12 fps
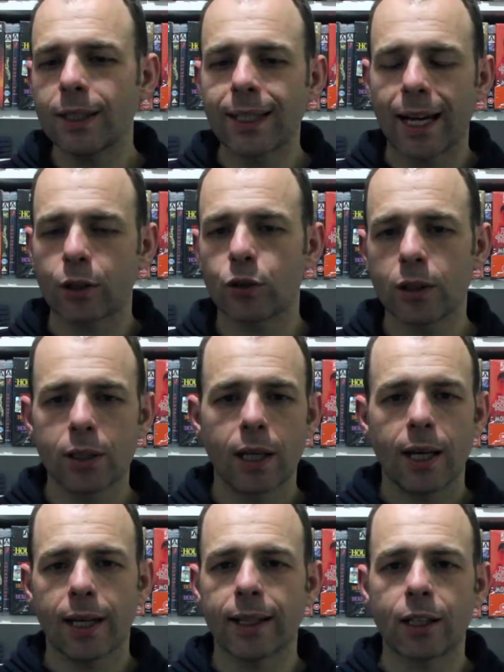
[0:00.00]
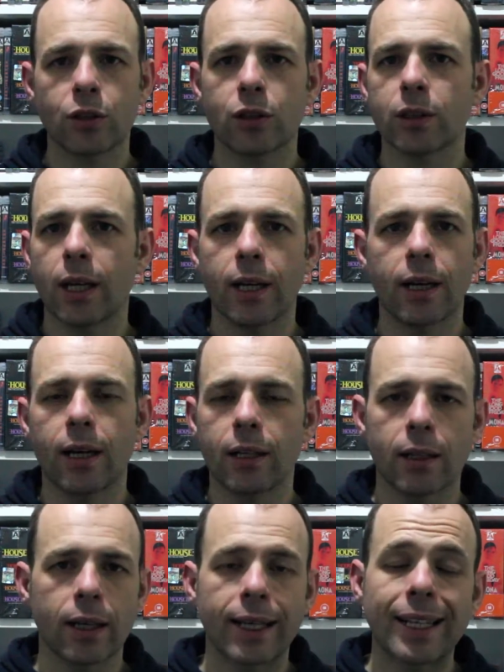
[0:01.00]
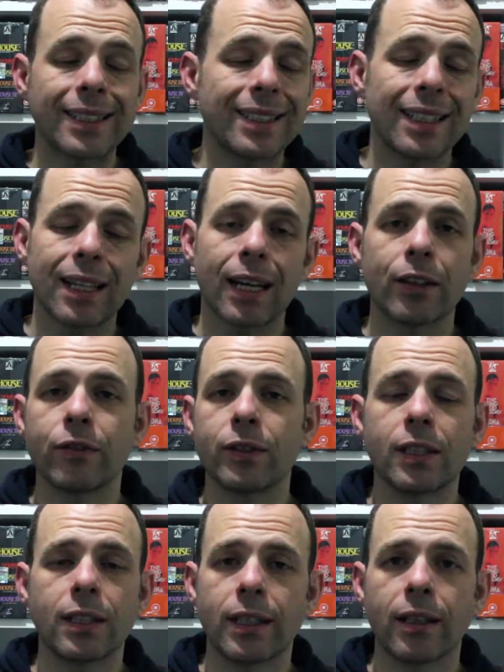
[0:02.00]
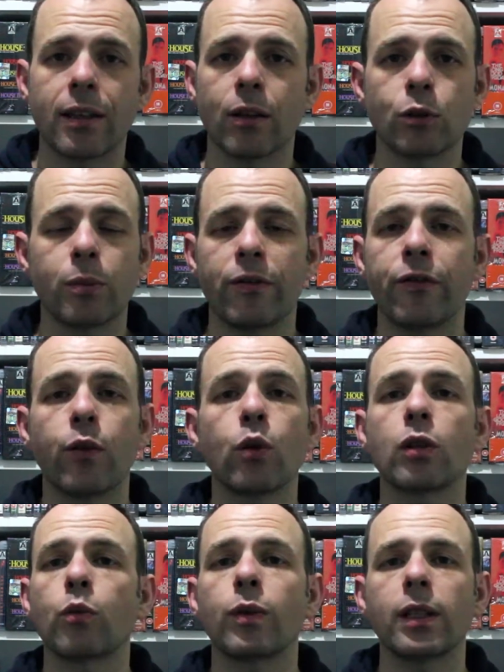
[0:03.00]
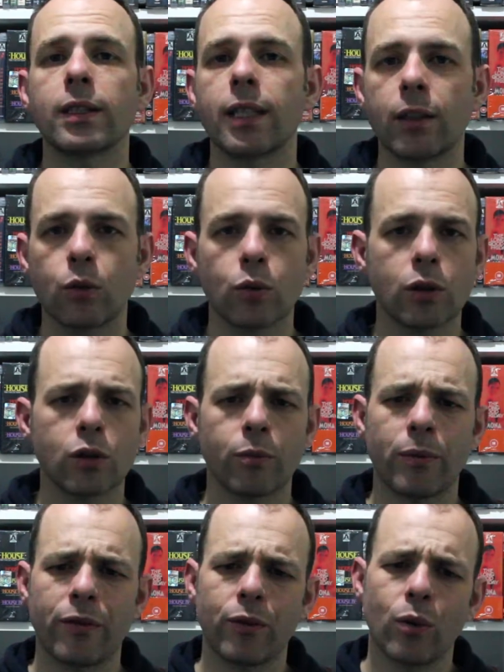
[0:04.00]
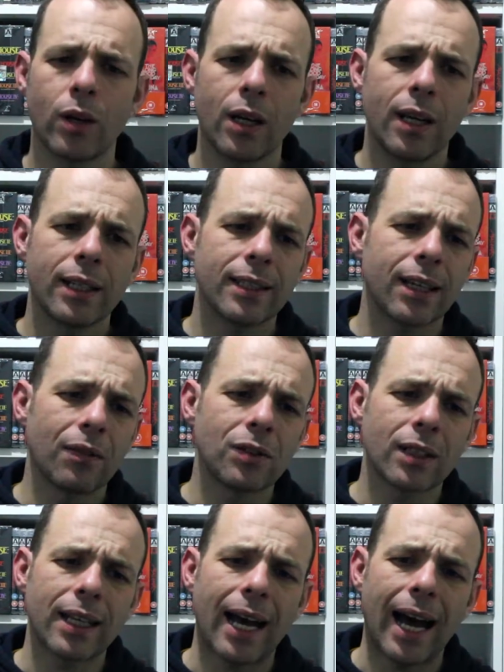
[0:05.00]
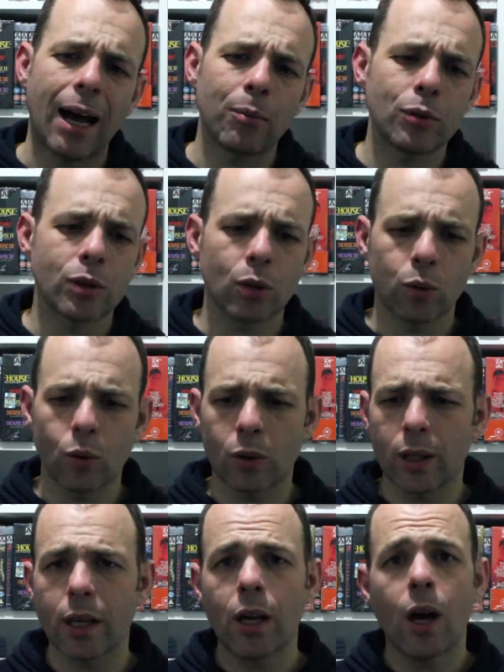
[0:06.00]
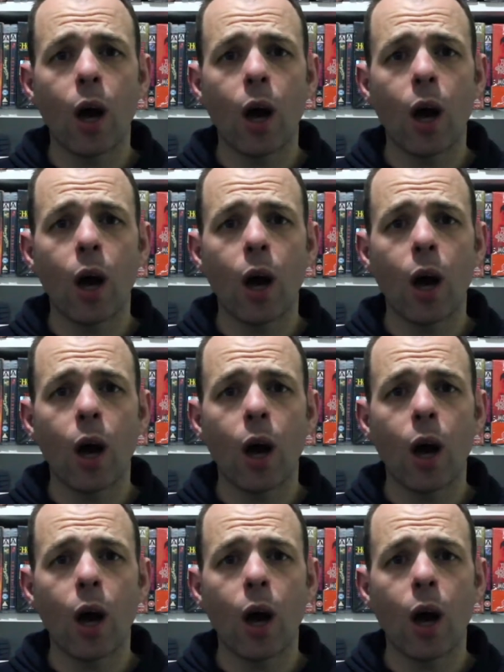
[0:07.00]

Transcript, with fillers: lead actress, an actress that I, I can't say that I've seen in anything else before or really taken notice of before, gives an absolutely